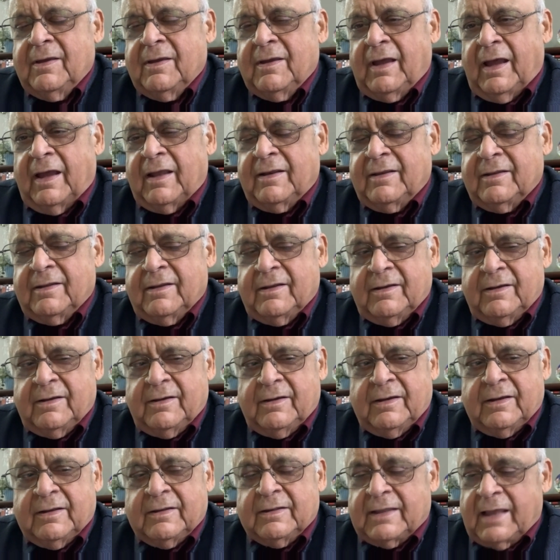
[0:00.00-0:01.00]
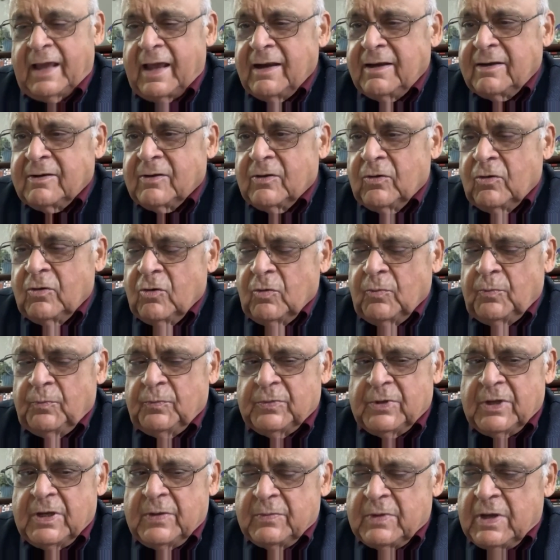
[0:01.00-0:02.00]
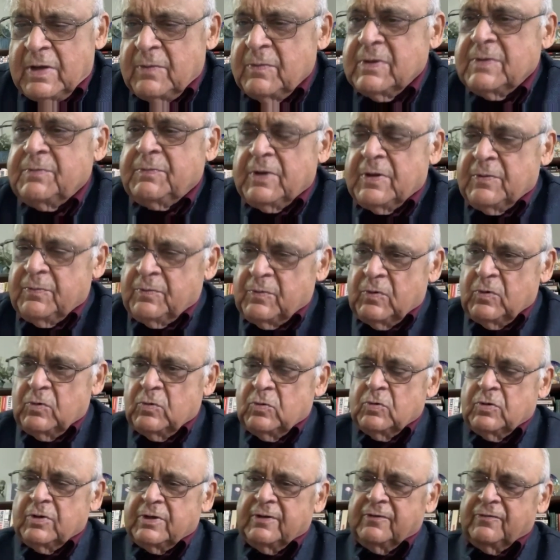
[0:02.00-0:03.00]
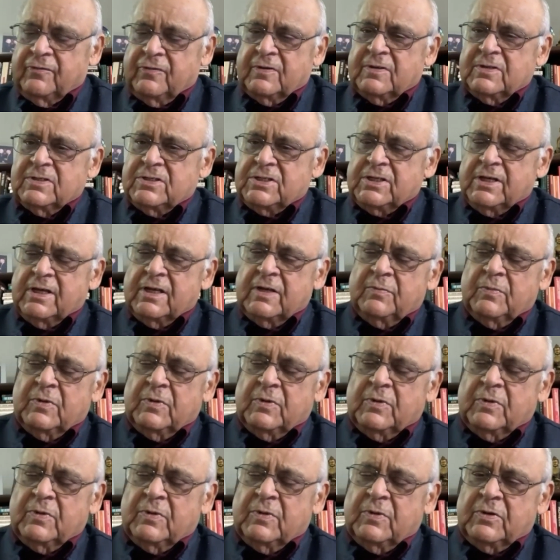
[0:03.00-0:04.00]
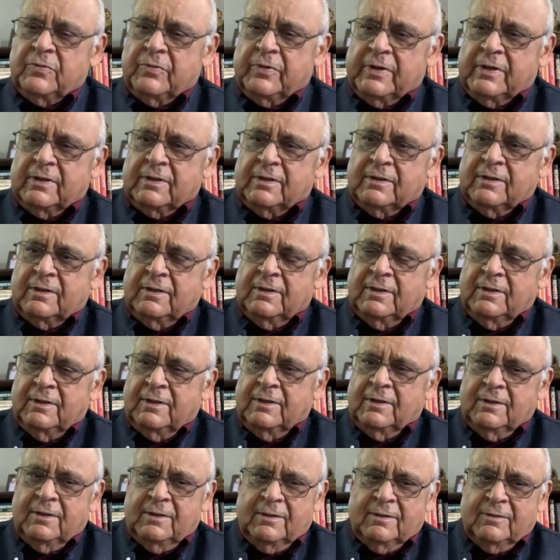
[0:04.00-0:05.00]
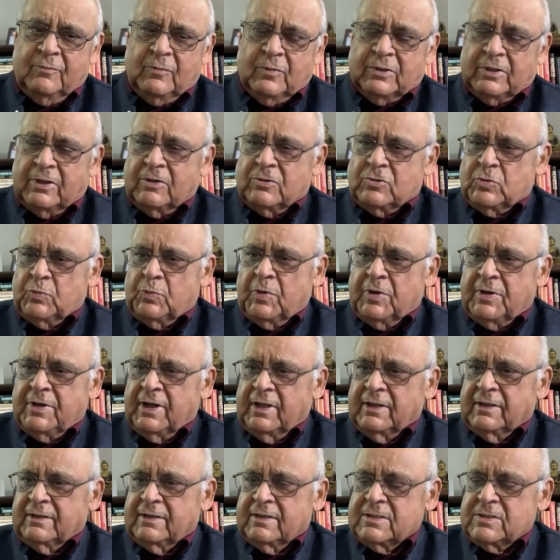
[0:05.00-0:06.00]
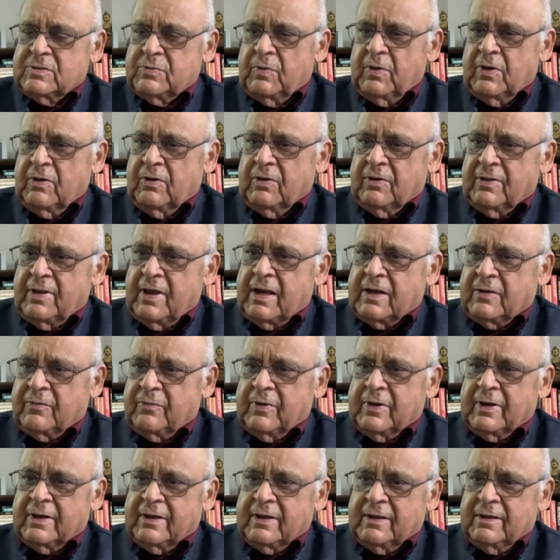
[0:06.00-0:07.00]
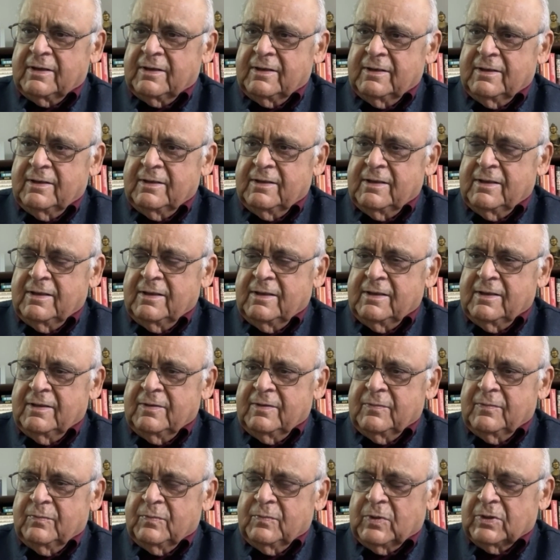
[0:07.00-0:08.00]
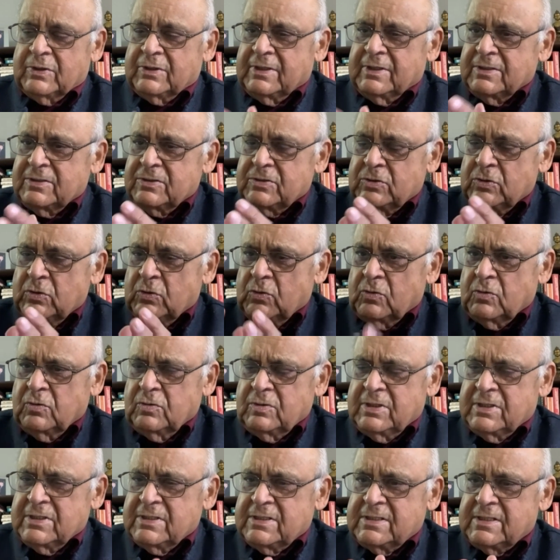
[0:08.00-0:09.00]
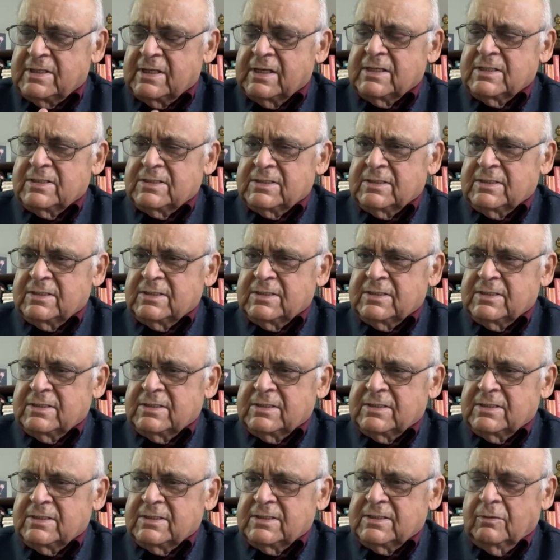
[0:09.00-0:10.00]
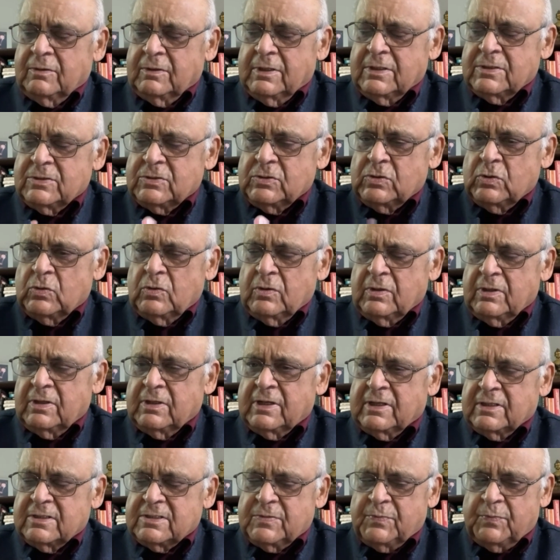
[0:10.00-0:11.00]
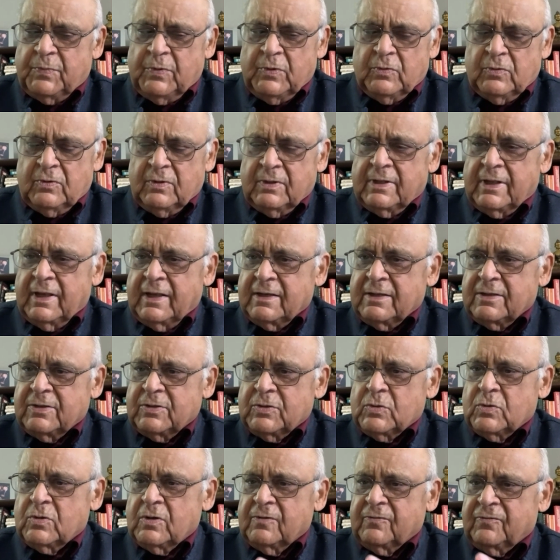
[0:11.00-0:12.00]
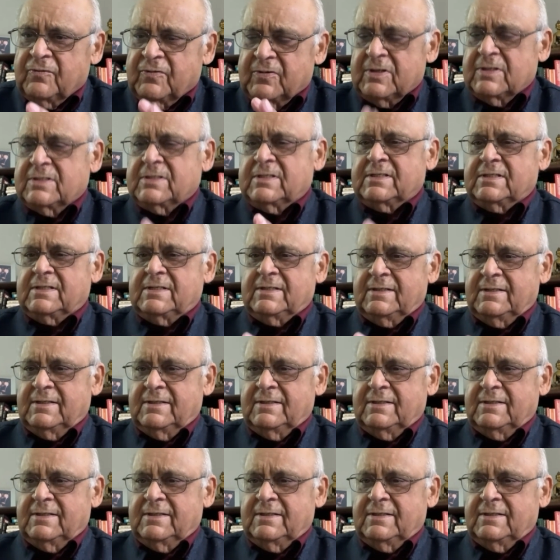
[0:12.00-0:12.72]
And in that group, there may be people who differentiate between whether it should be done this way or that way. But there's no distinction about, there's no dispute that you are first,